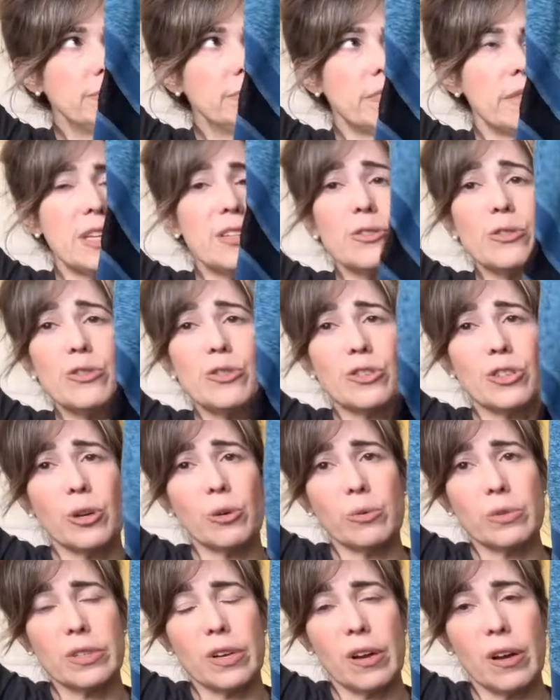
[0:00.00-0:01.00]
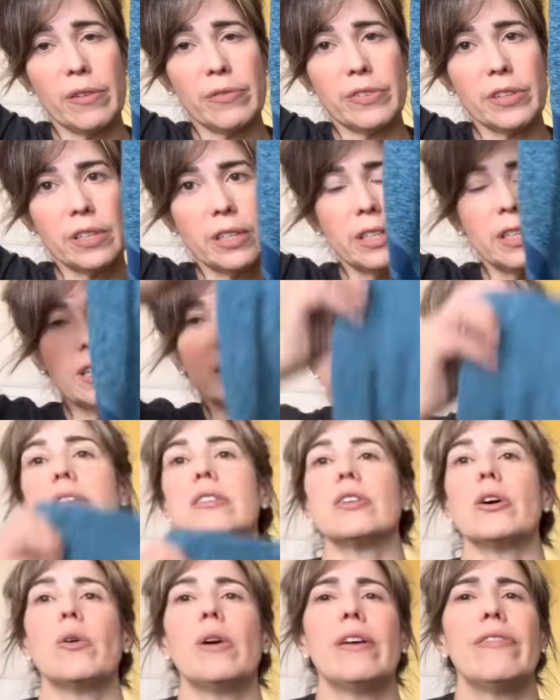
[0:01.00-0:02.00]
These are so soft.
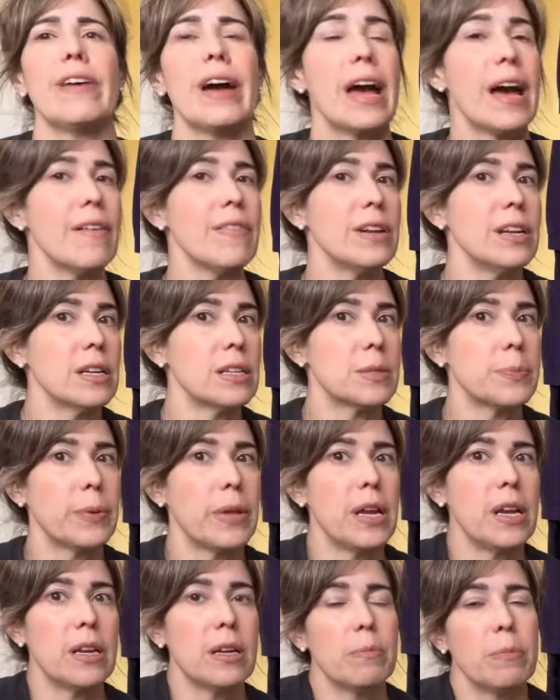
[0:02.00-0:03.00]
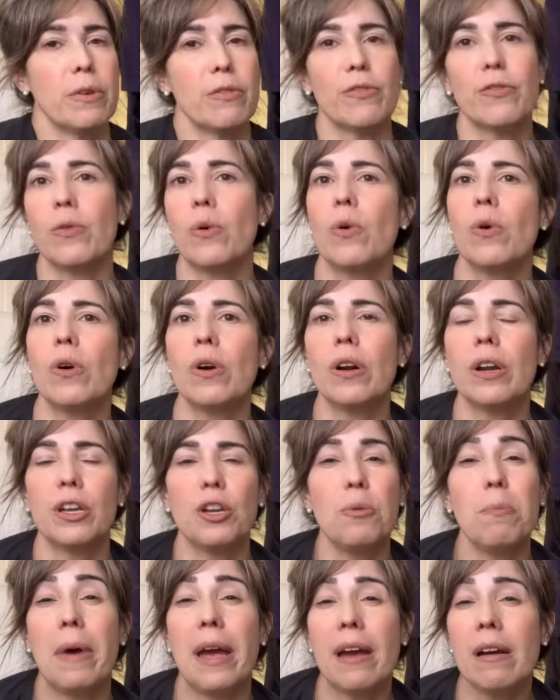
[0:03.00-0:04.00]
So if I haven't explained it before, and
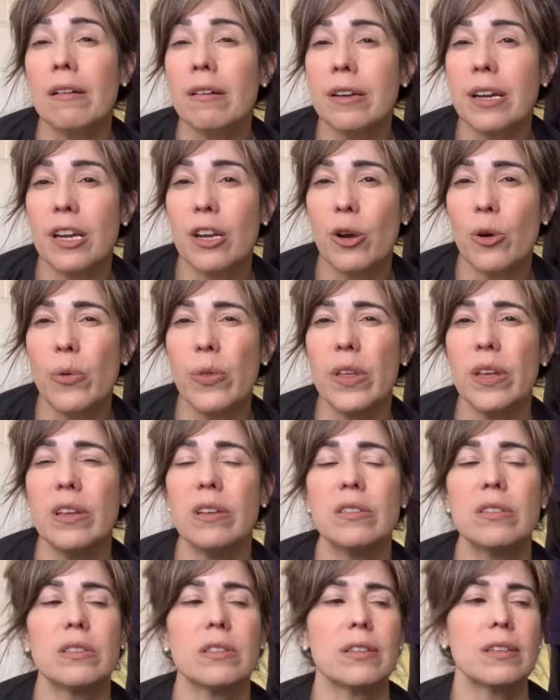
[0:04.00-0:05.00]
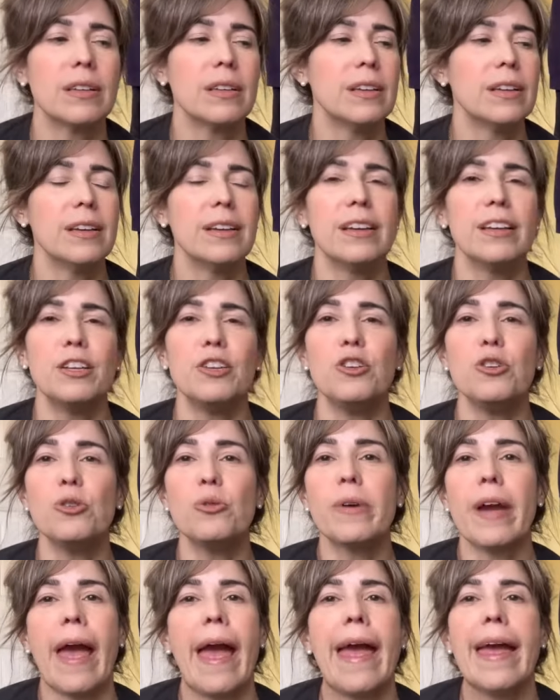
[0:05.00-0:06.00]
you may already know this, you
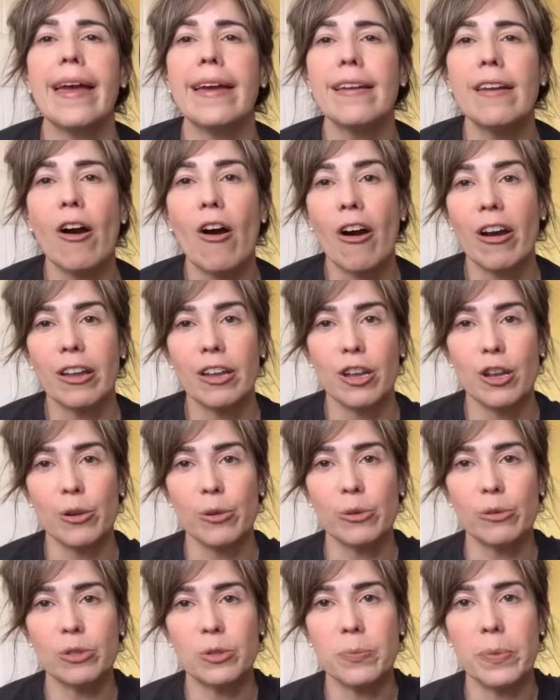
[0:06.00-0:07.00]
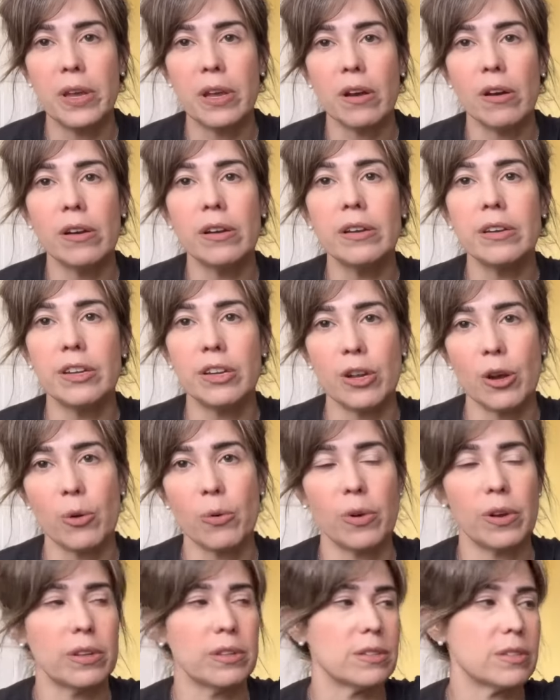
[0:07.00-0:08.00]
cannot use Beyond
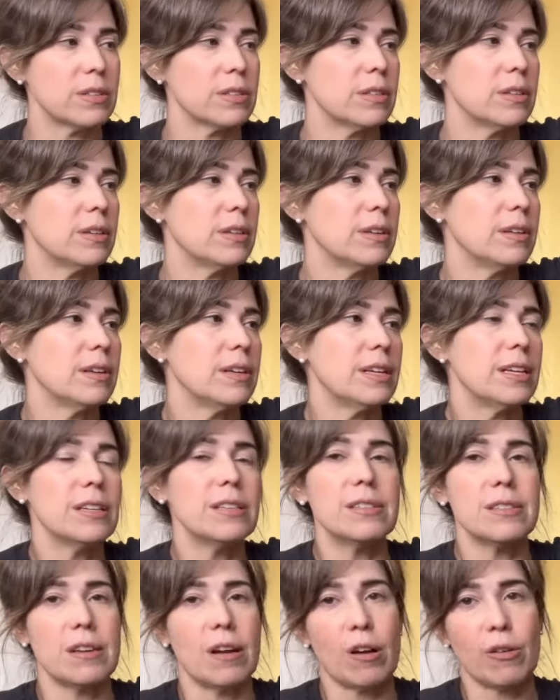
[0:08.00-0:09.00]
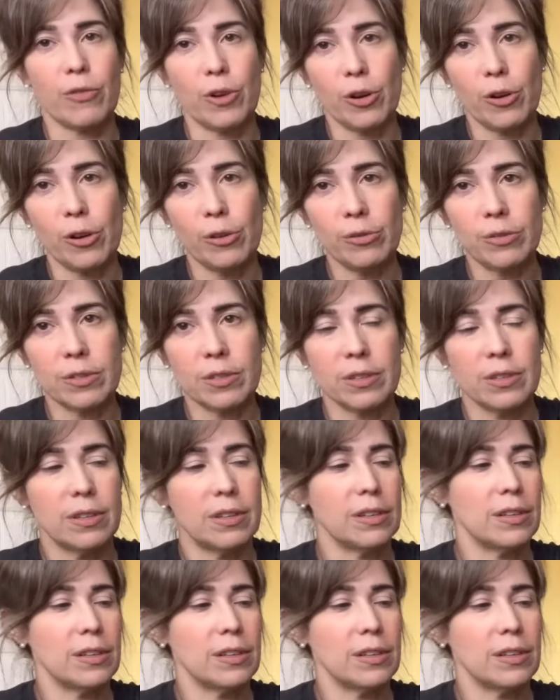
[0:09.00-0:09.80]
Yoga's stock photos,